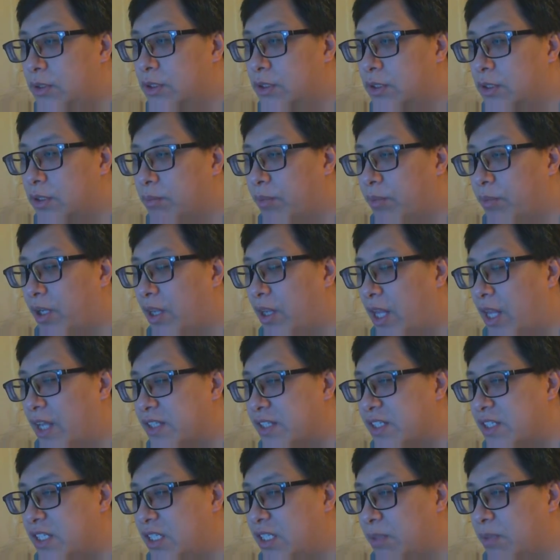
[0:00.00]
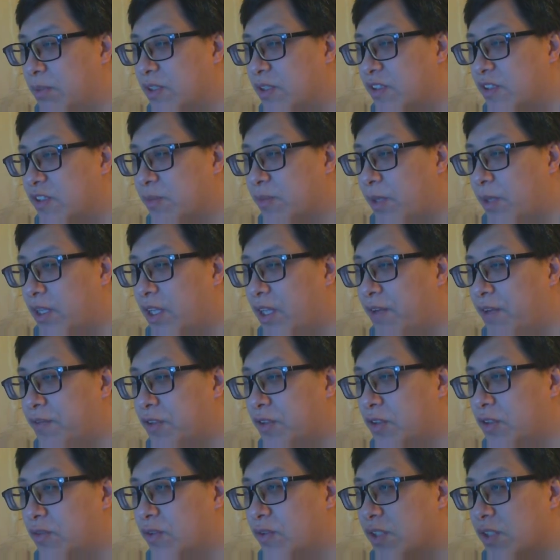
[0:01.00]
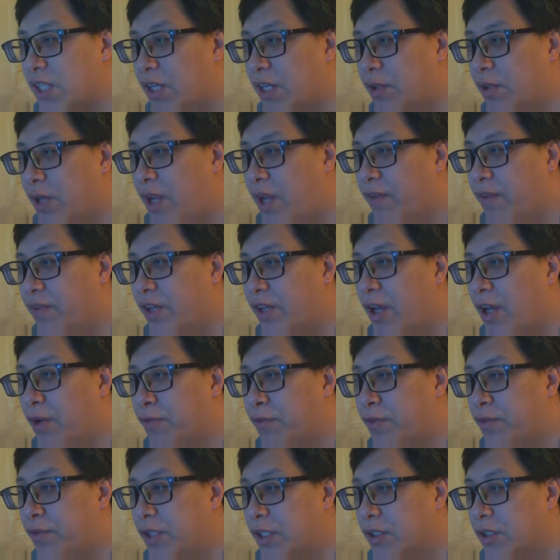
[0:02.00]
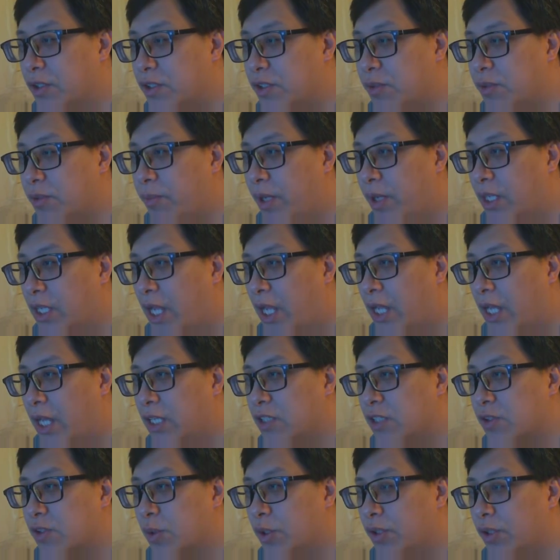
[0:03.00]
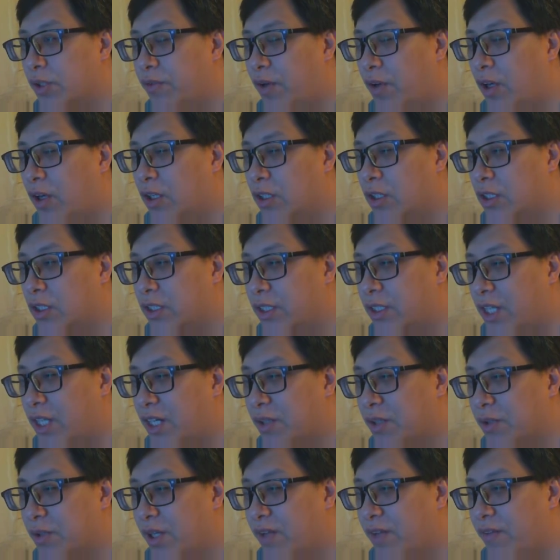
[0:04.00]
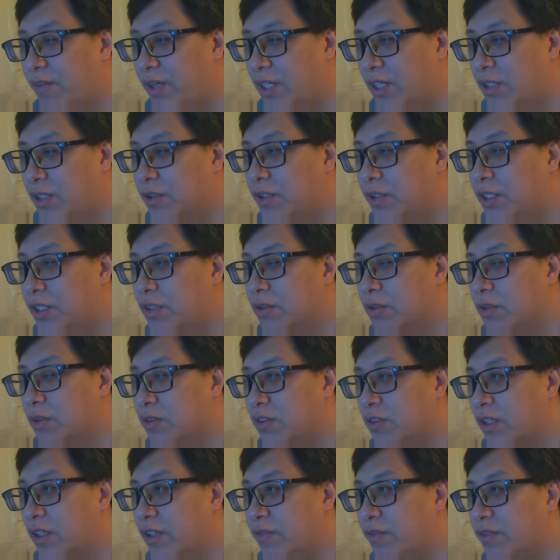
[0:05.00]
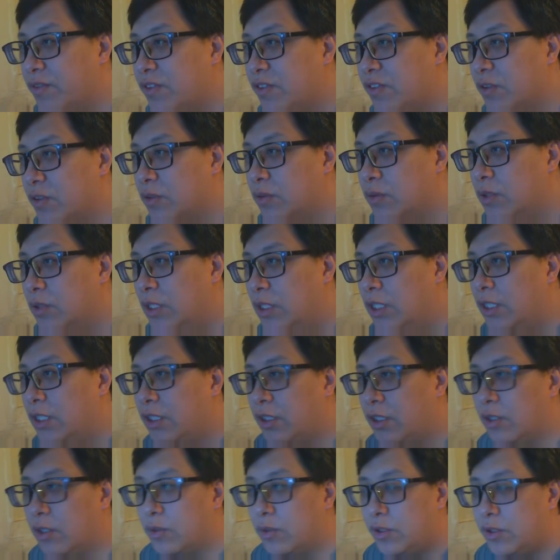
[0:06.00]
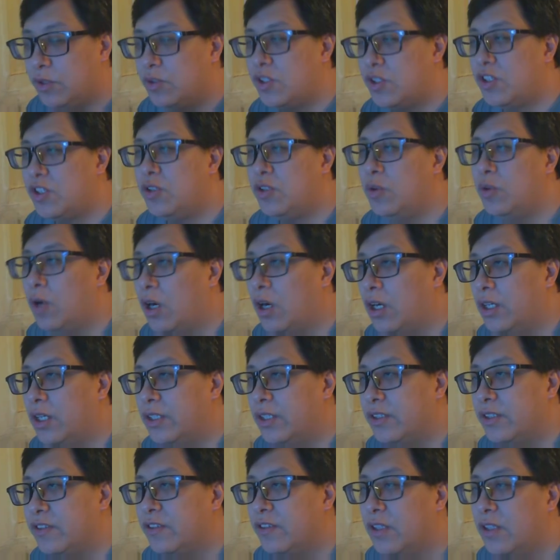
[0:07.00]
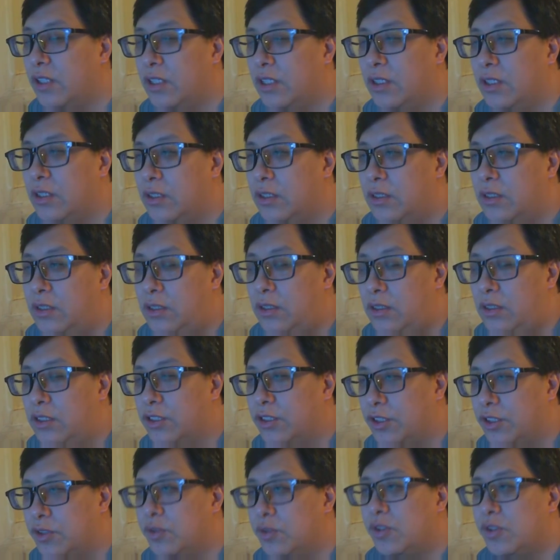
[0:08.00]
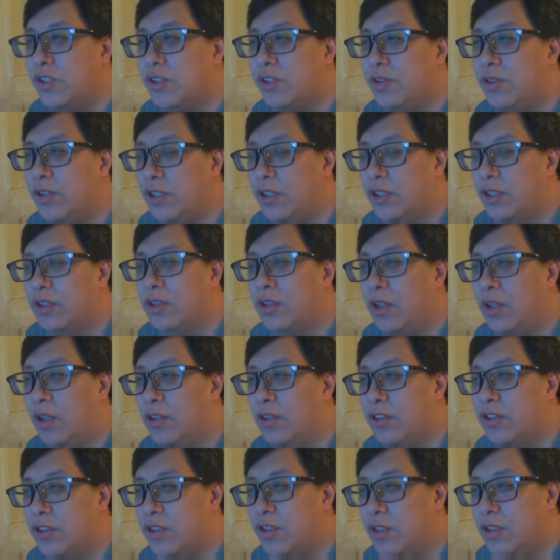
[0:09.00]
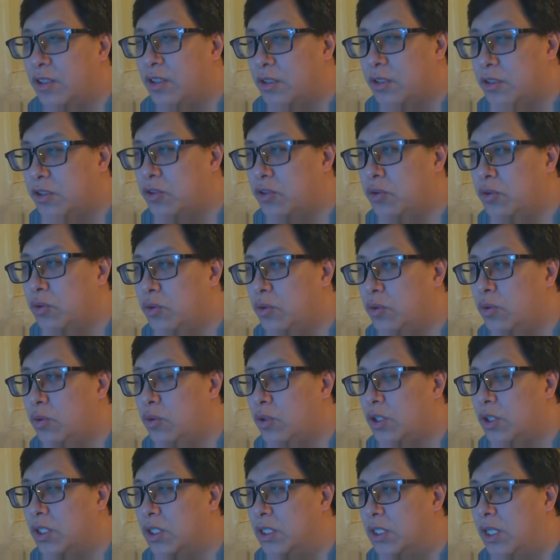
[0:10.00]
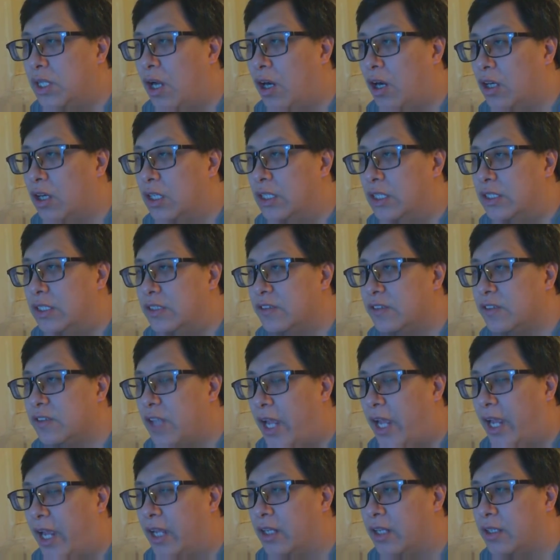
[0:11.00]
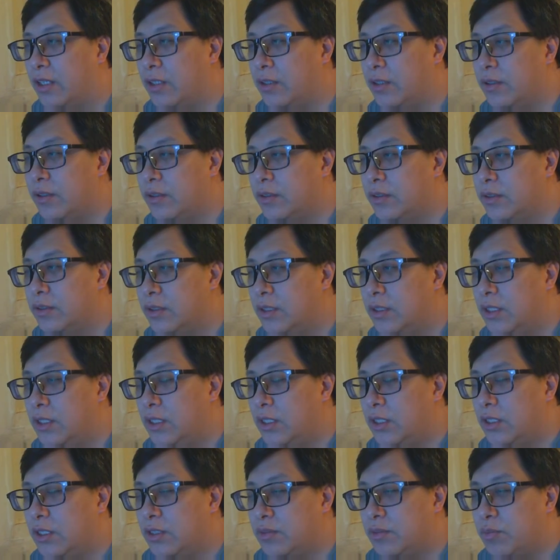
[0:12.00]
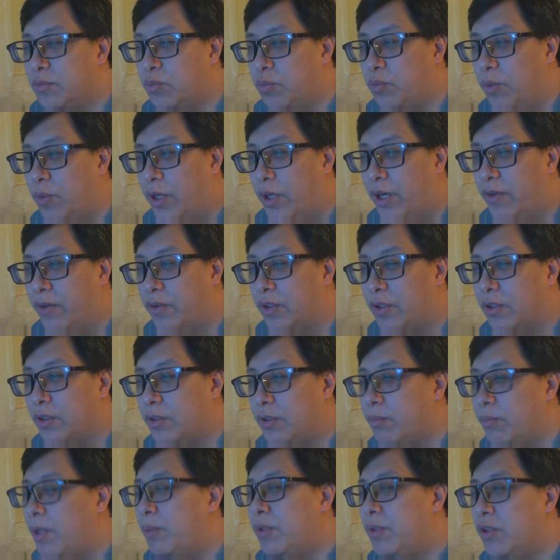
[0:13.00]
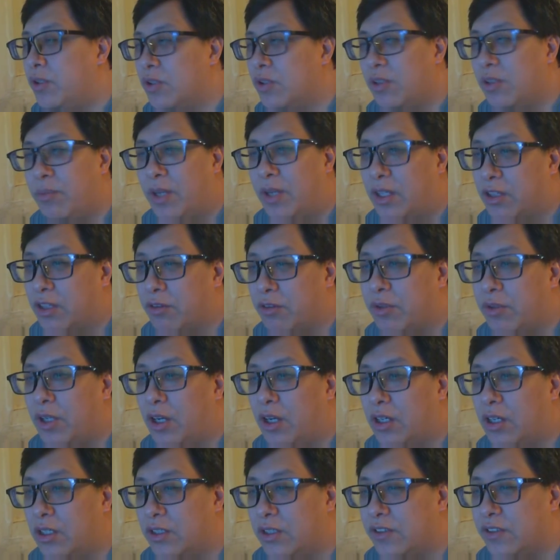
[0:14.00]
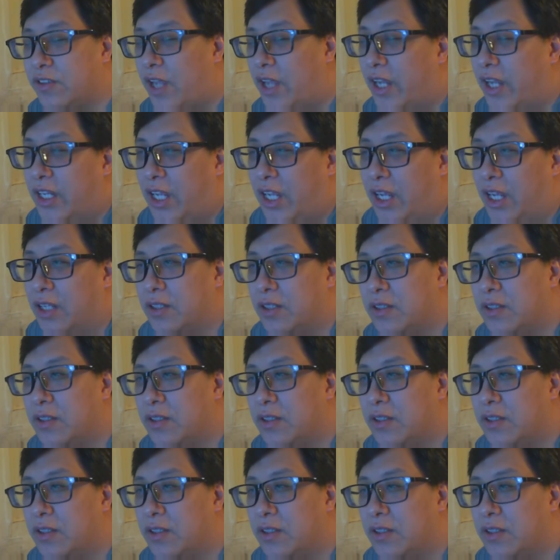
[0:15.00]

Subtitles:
my last team, this is my leftovers. I don't have enough here to make any sort of Ara, and I don't have any good heroes left. So, you know, use 2 Aras. Use 2 good Aras and whatever. Maybe you can make 3 Aras. I can't.